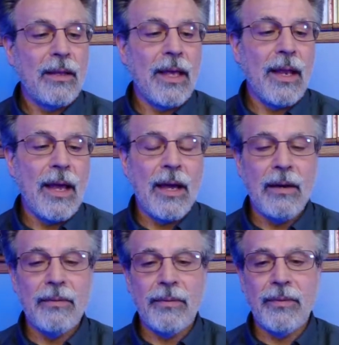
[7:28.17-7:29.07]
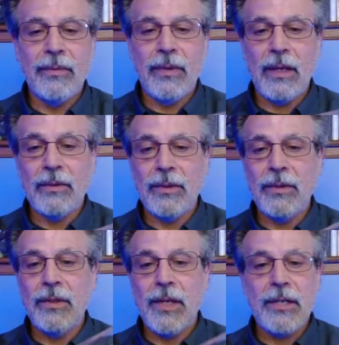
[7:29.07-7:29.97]
that have a
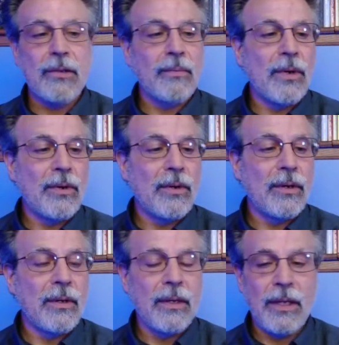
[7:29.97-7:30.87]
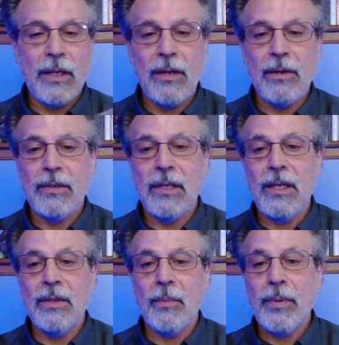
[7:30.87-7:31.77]
little electric motor here to
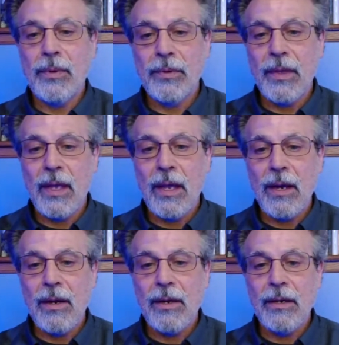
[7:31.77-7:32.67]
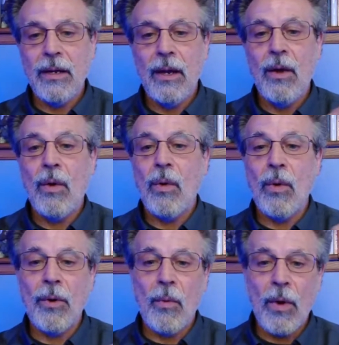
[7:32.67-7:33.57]
either pull the air
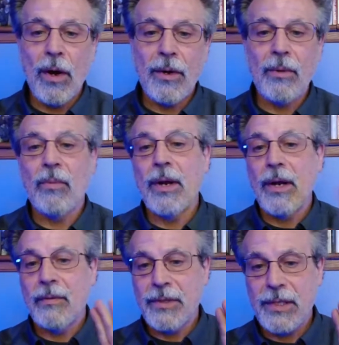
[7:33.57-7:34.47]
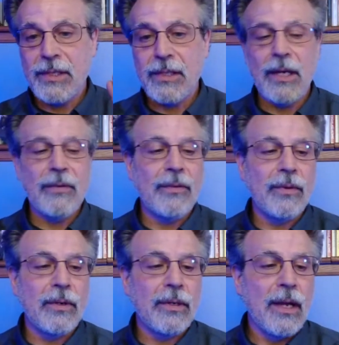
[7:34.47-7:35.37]
or water, whatever it's designed
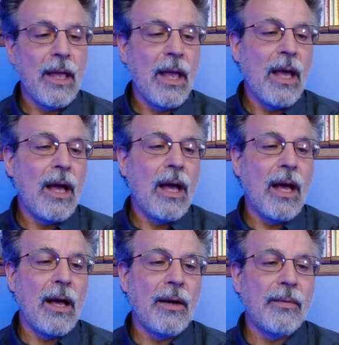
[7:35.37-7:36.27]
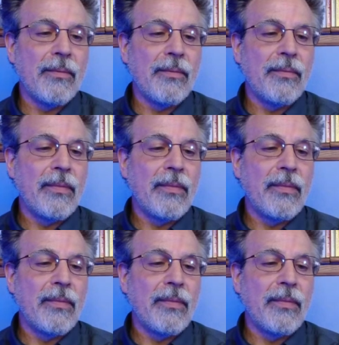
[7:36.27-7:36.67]
for. Um,